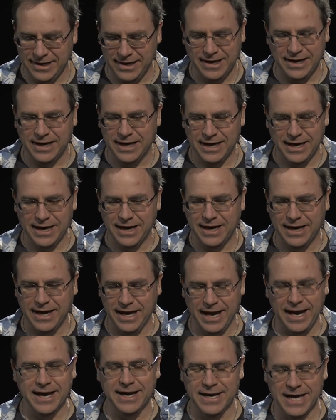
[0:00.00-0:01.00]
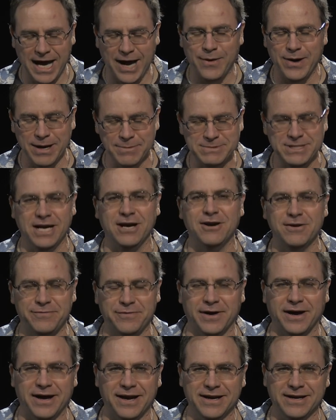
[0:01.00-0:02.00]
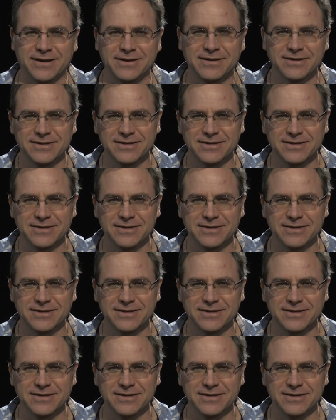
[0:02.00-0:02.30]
And now I'm terrified